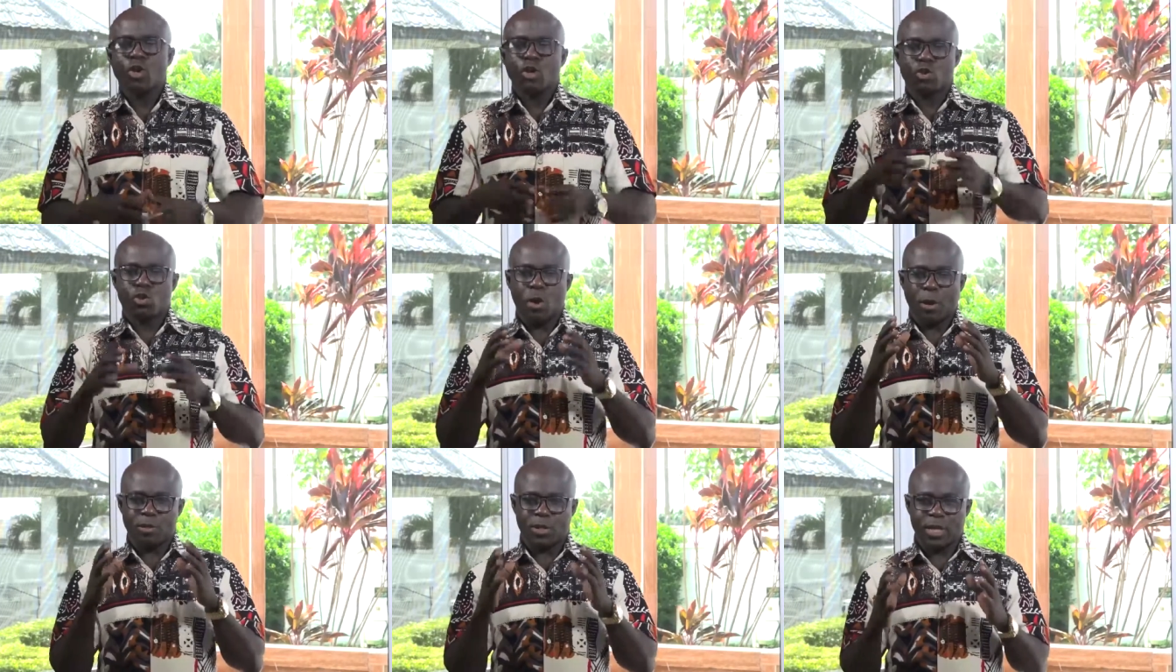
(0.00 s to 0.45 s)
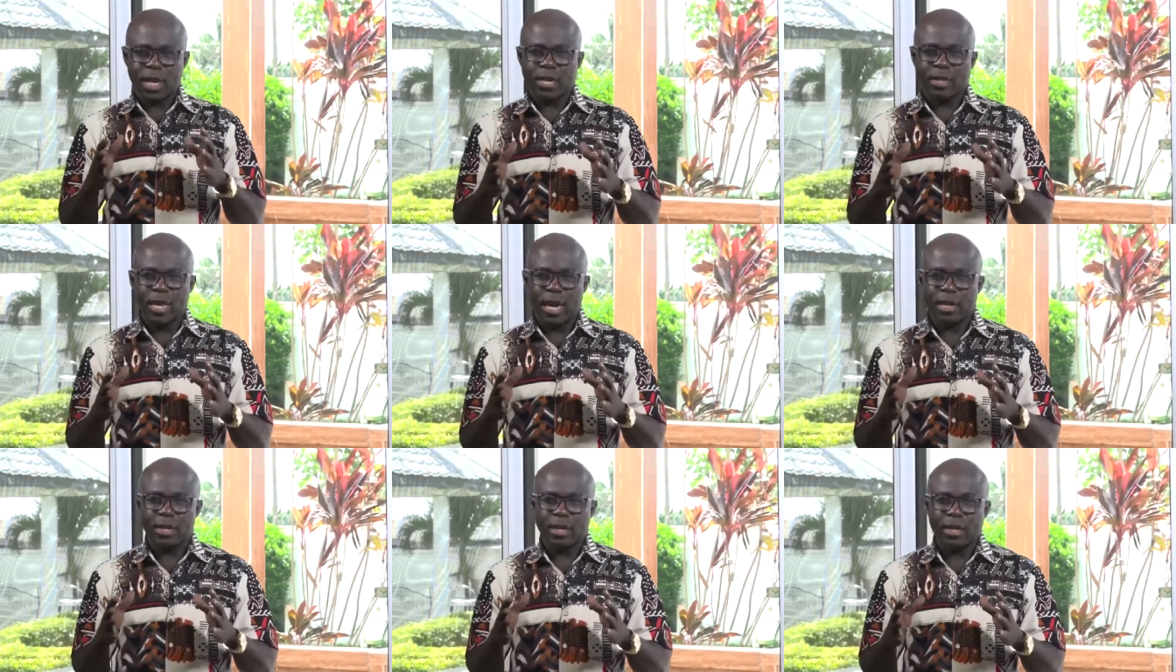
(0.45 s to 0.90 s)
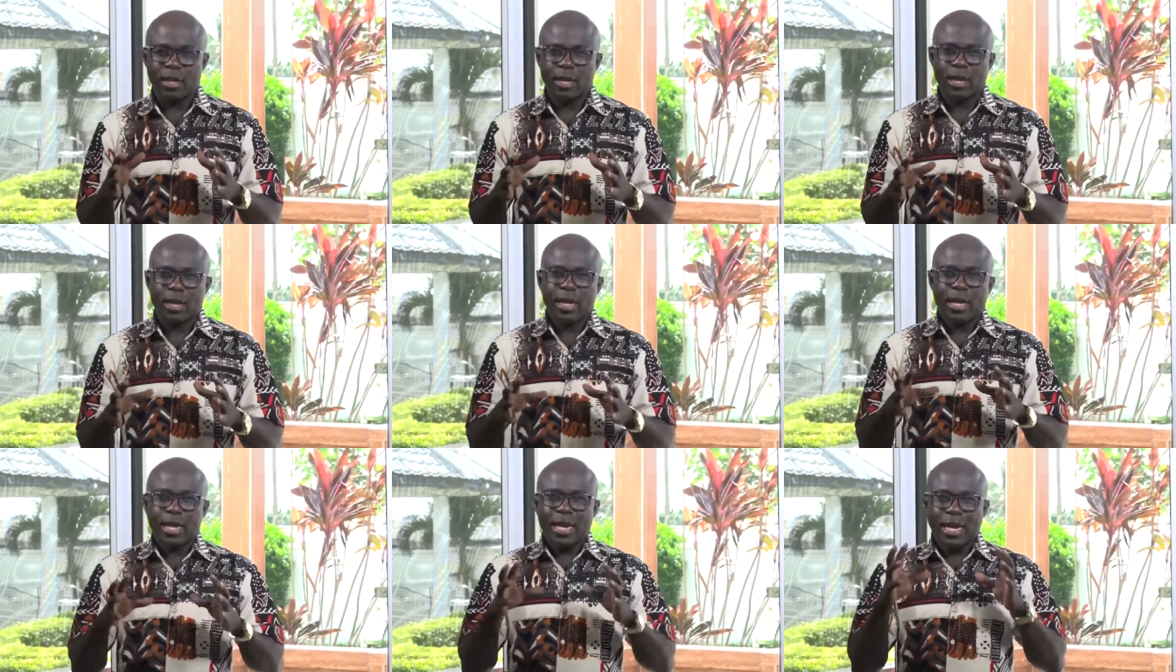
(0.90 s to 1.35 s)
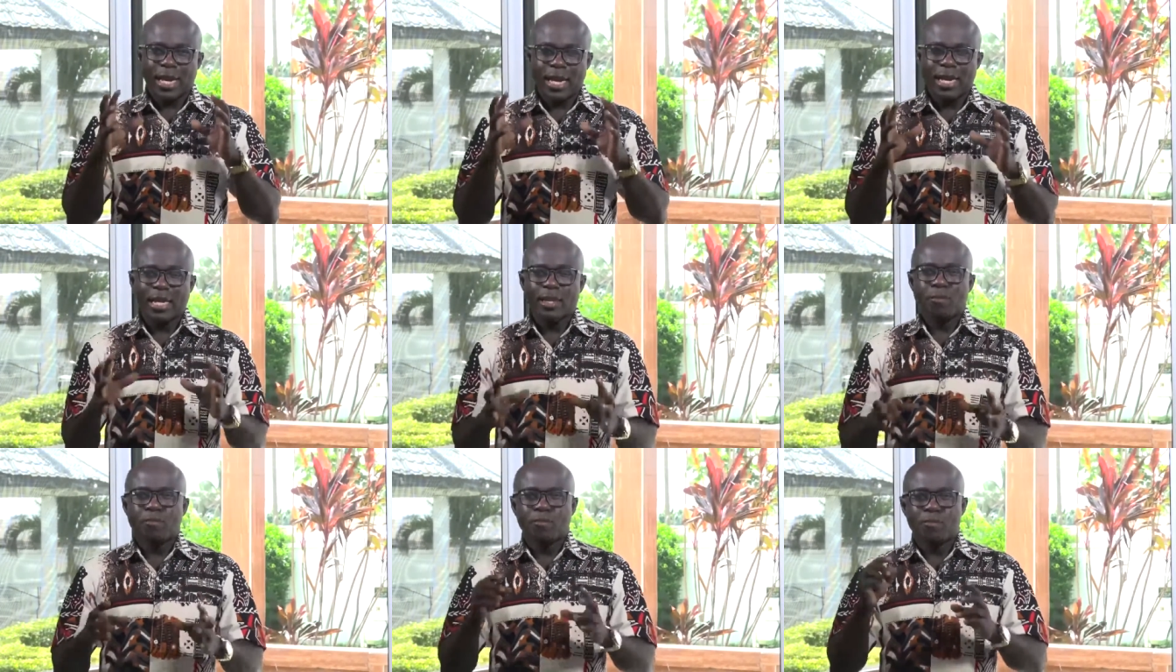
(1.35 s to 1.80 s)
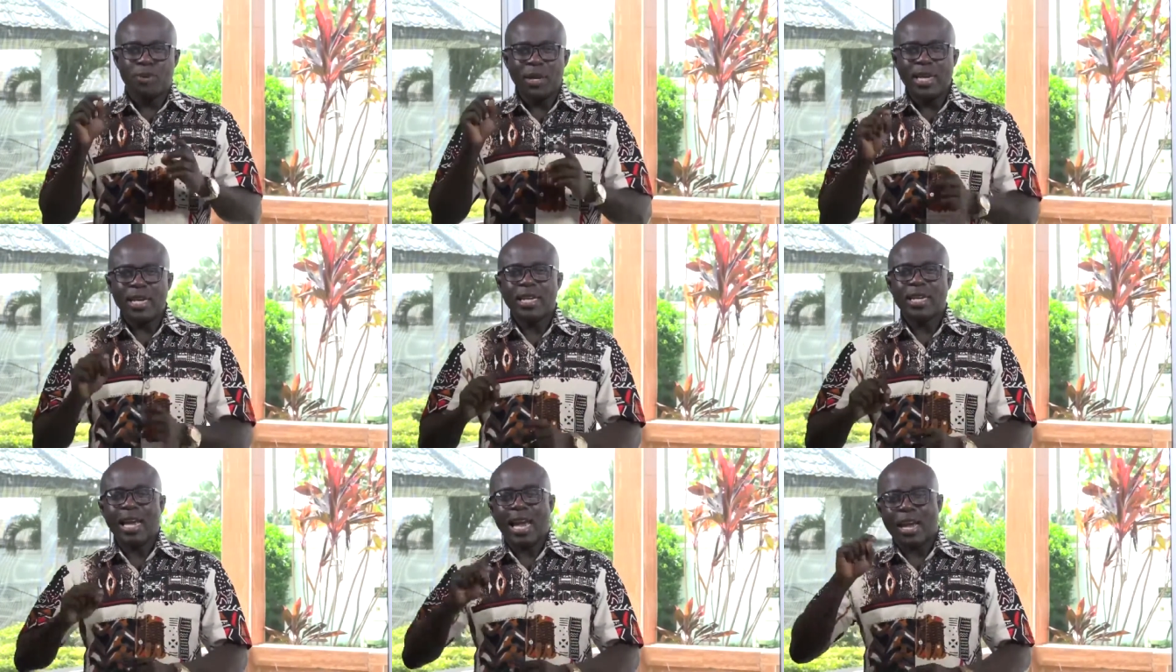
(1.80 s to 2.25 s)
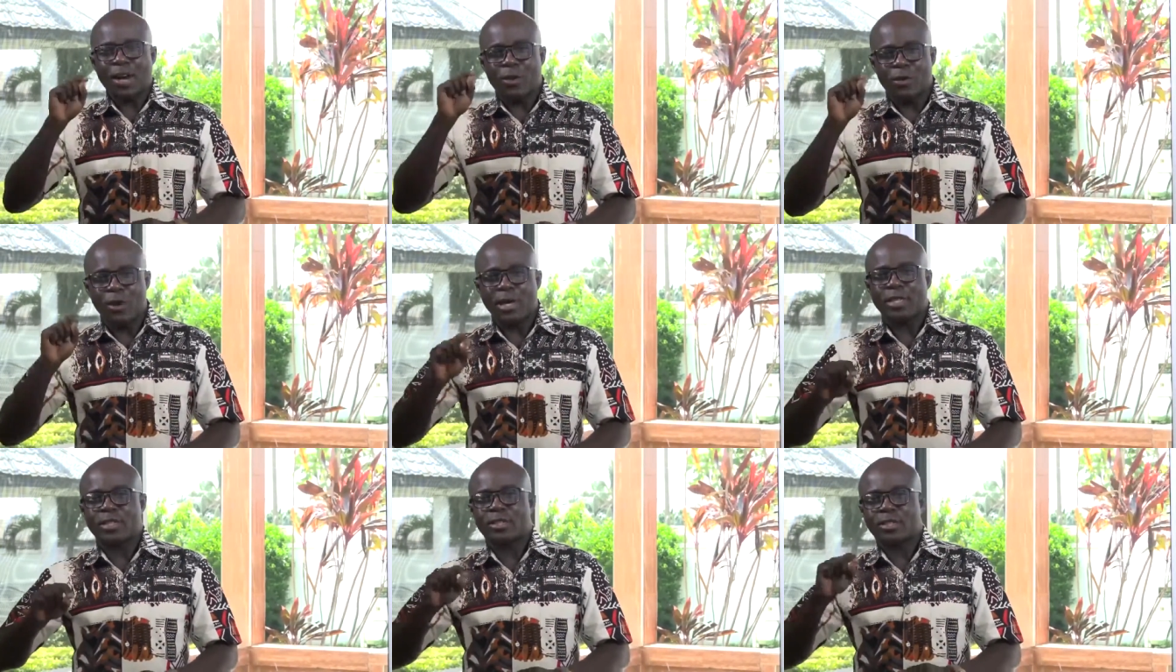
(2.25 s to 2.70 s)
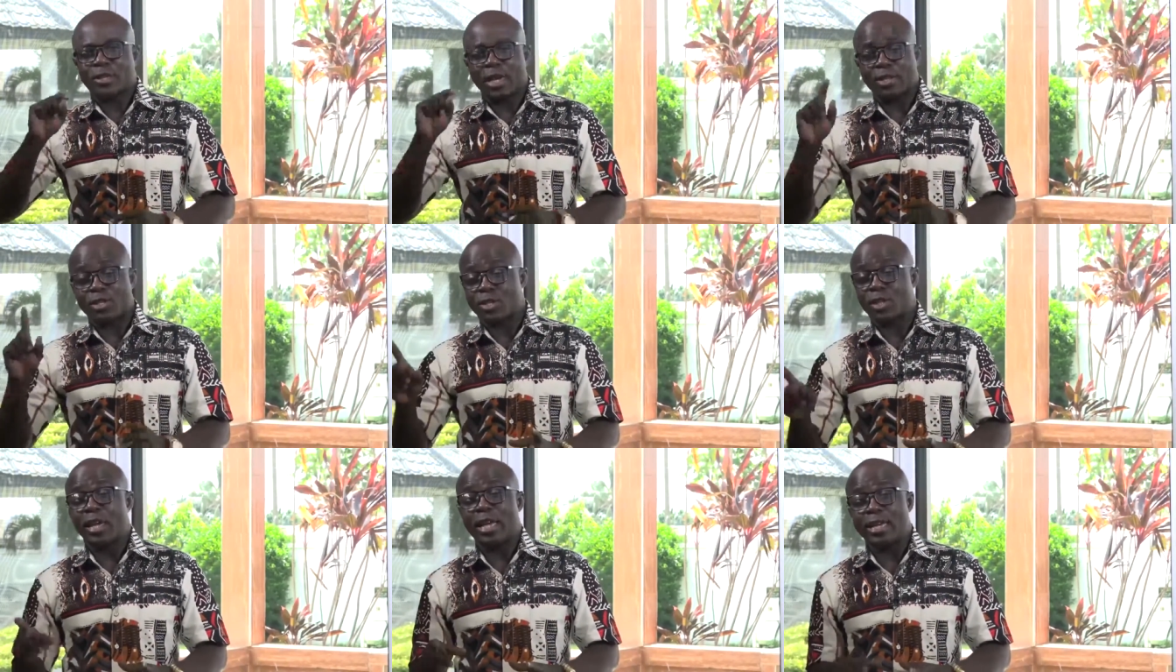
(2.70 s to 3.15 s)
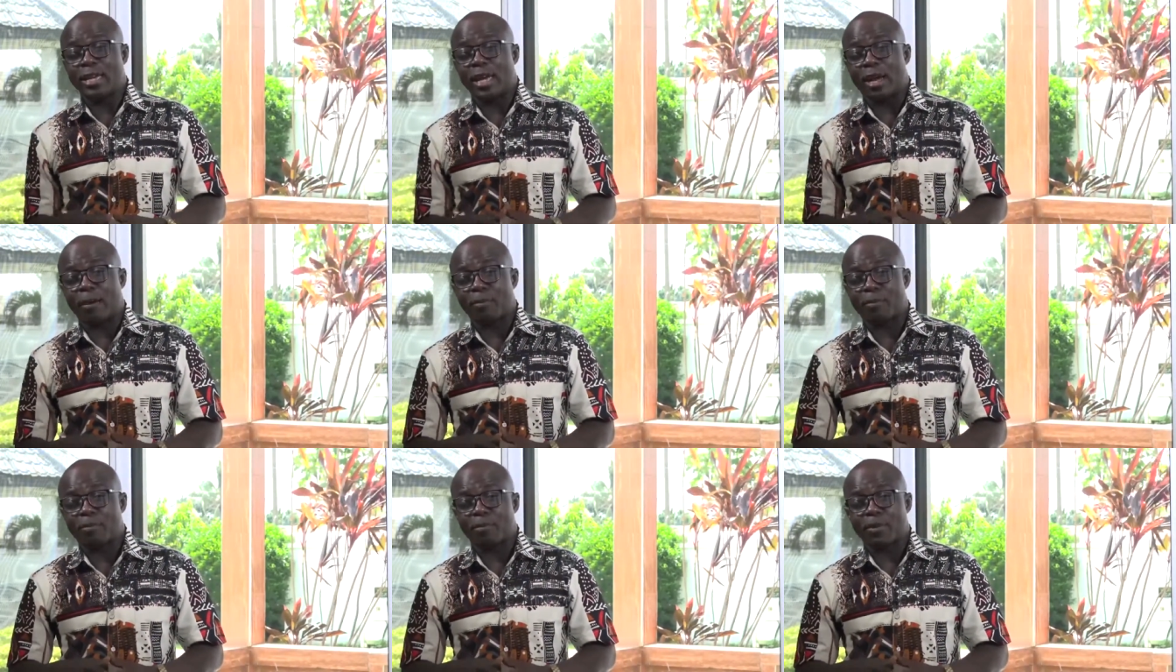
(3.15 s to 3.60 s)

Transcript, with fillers: So I'm saying that in being a great translator,